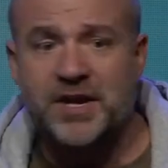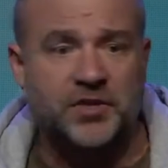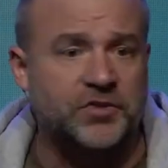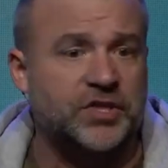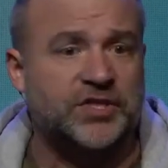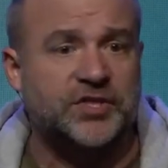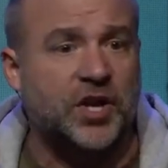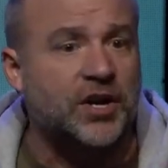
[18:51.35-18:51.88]
You
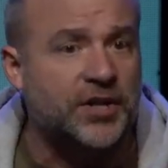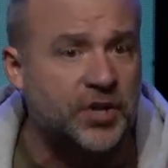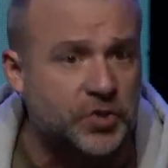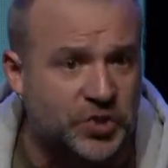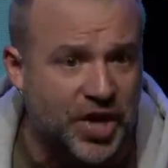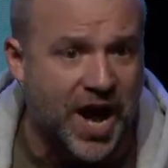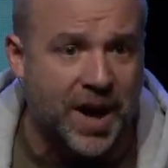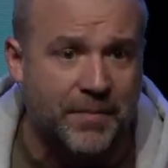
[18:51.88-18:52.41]
just start a new
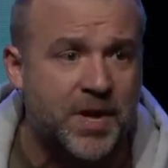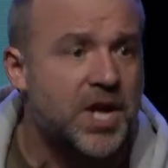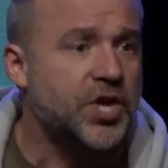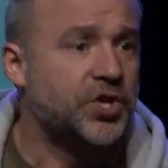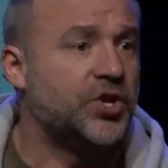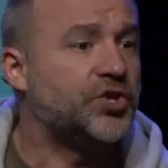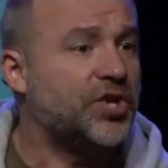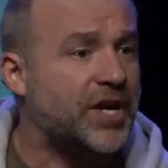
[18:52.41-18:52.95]
job.
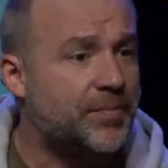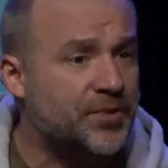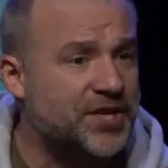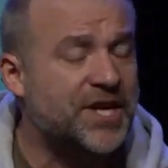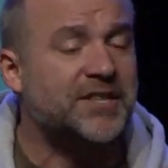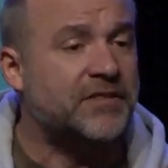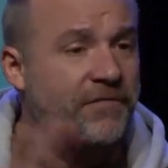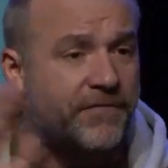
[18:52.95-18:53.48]
You're trying to
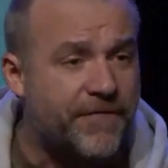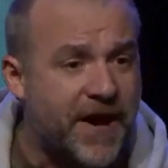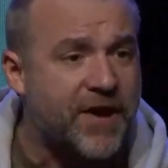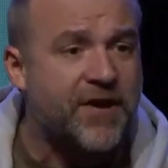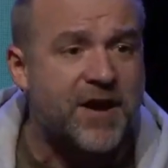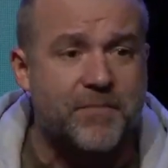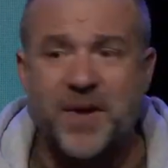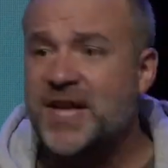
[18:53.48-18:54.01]
project the
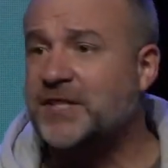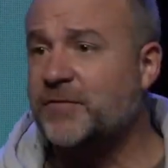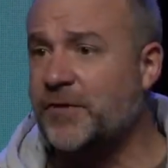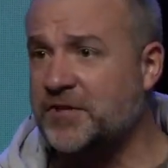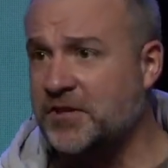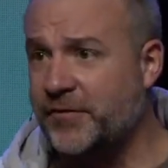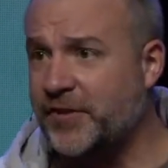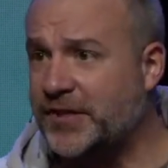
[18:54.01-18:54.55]
very best
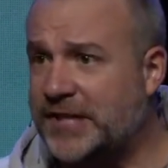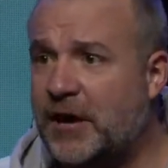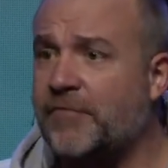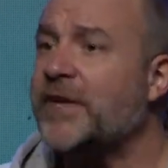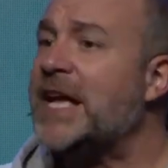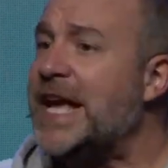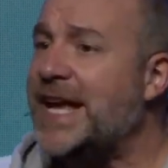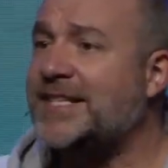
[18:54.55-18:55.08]
version of
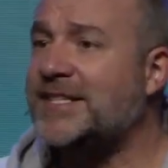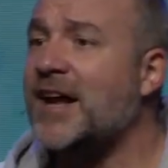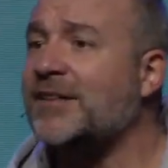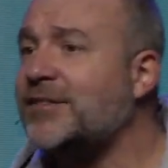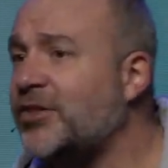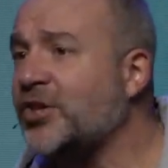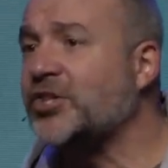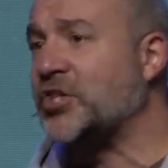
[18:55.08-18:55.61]
yourself. It's not
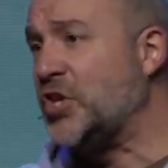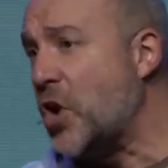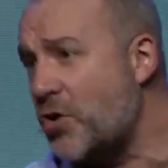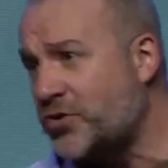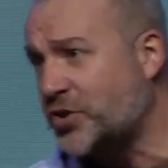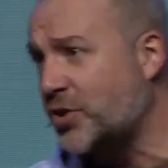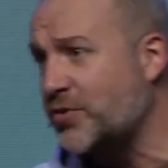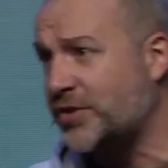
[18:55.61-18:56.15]
that there's no
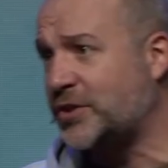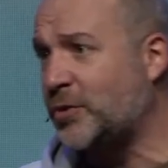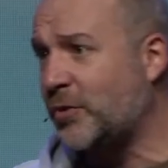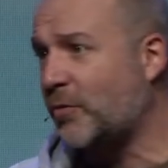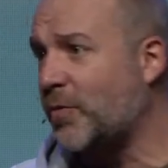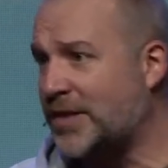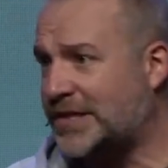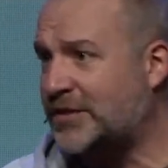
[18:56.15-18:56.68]
truth to it
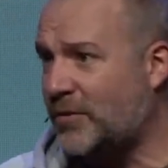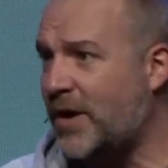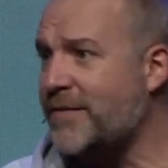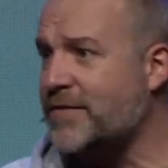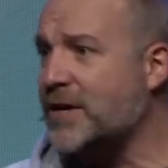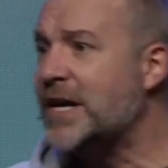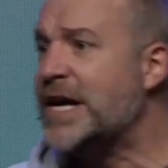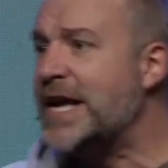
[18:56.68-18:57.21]

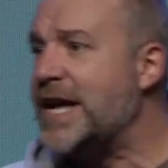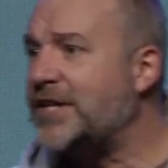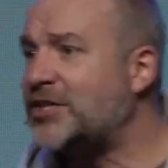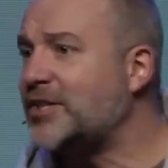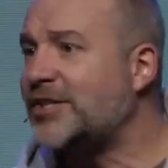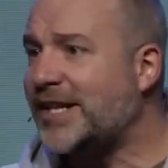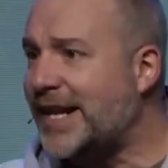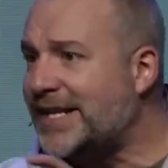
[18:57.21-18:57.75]
whatsoever. It's
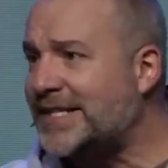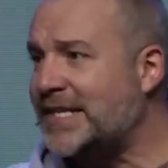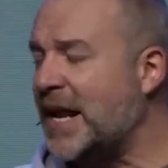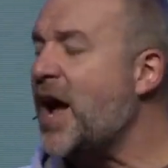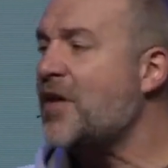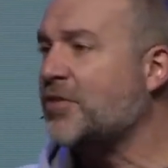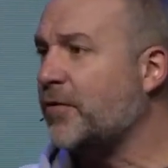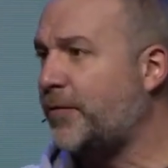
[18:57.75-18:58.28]
just that it's
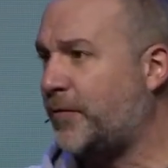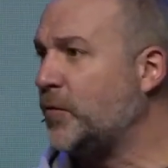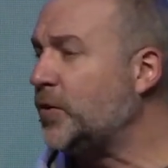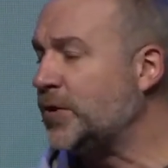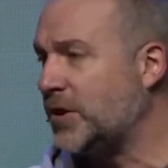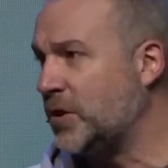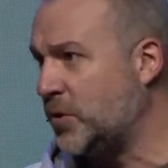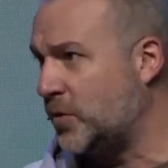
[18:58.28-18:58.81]
not the full
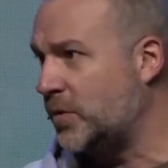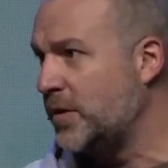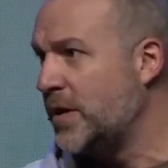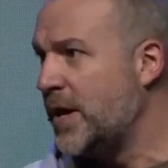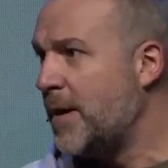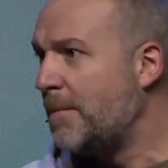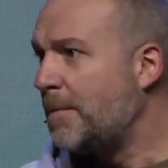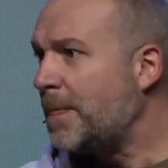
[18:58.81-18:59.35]
you.
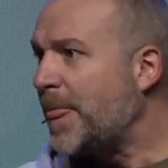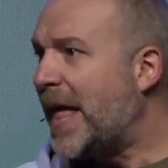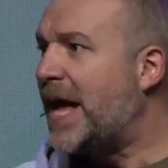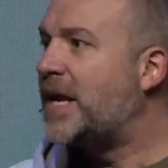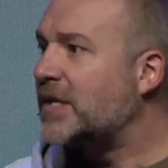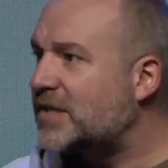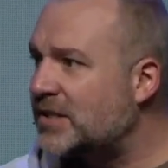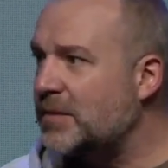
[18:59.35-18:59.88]
And
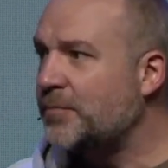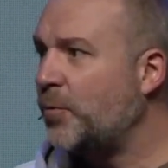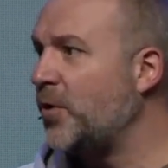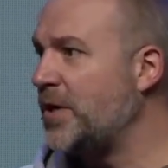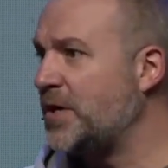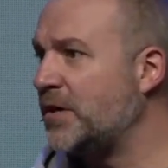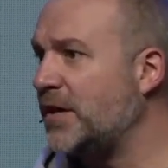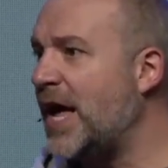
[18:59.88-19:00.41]
at some point
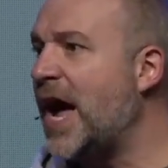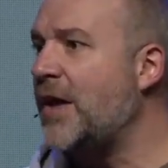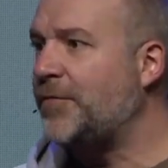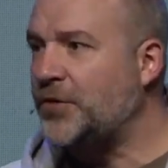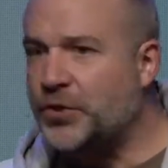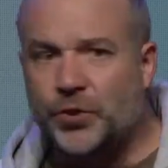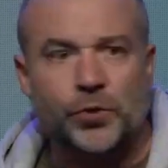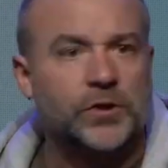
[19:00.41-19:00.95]
in your life,
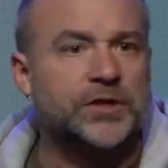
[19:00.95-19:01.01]
you're